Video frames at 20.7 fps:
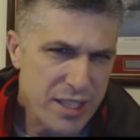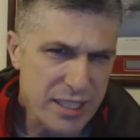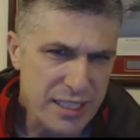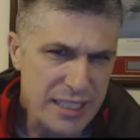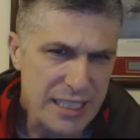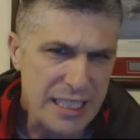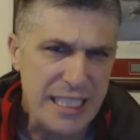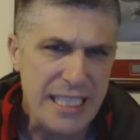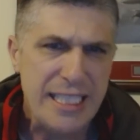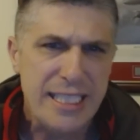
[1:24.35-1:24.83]

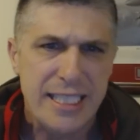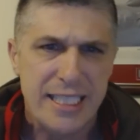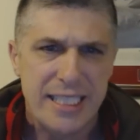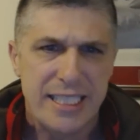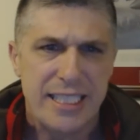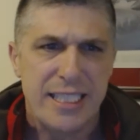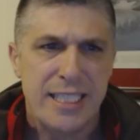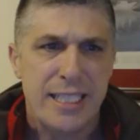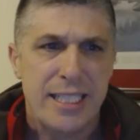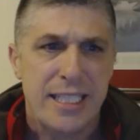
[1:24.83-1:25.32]
the
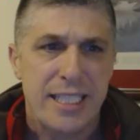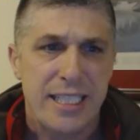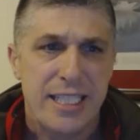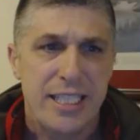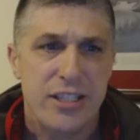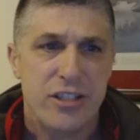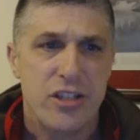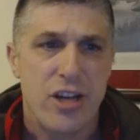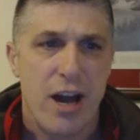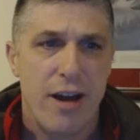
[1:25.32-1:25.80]
lead-in
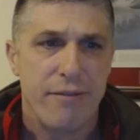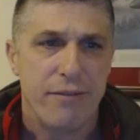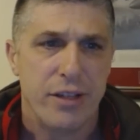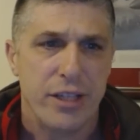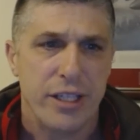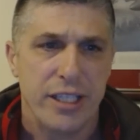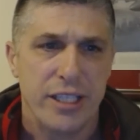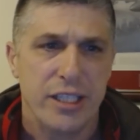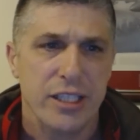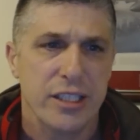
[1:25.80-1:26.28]
is not
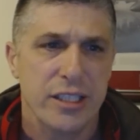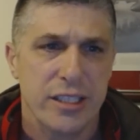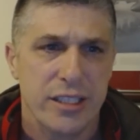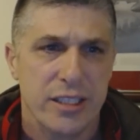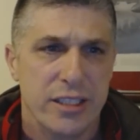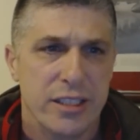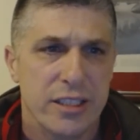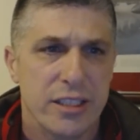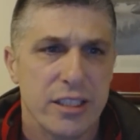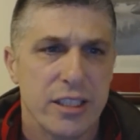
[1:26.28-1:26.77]
very
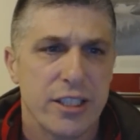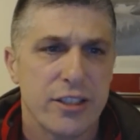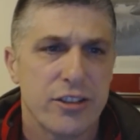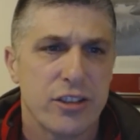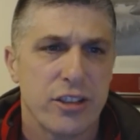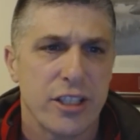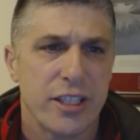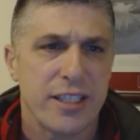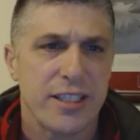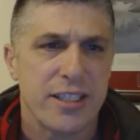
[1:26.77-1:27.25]
good.
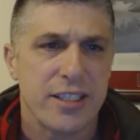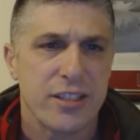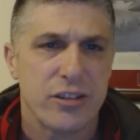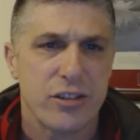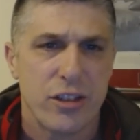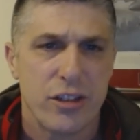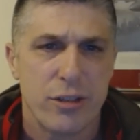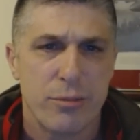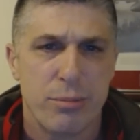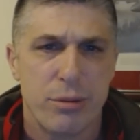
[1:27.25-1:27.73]
Let's look at
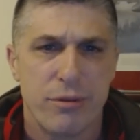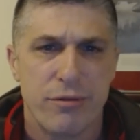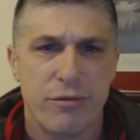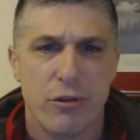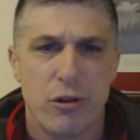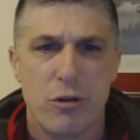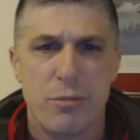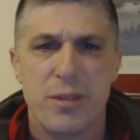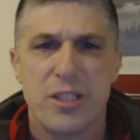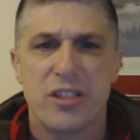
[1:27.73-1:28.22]
this on the
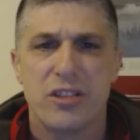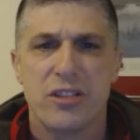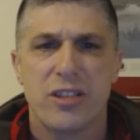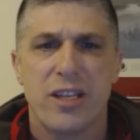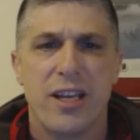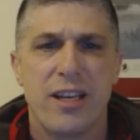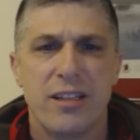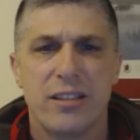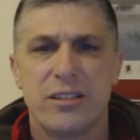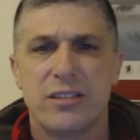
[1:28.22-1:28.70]
performance
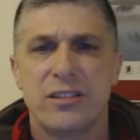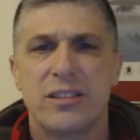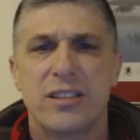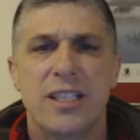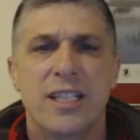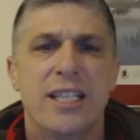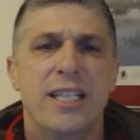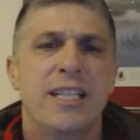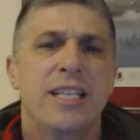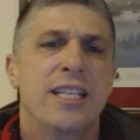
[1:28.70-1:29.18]
scale.
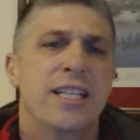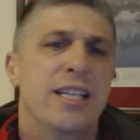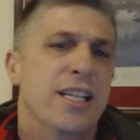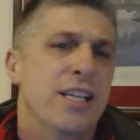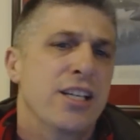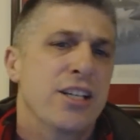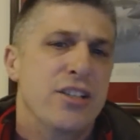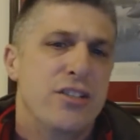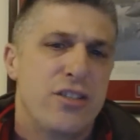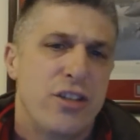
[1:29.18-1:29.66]

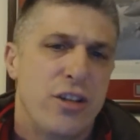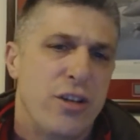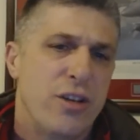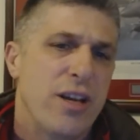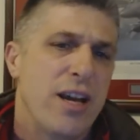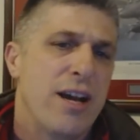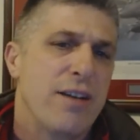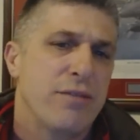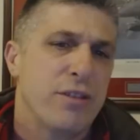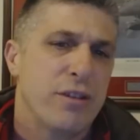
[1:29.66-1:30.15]
So
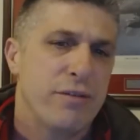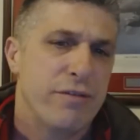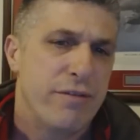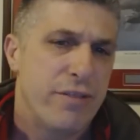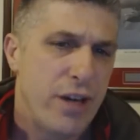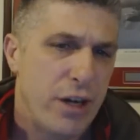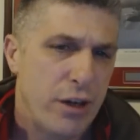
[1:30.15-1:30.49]
you have a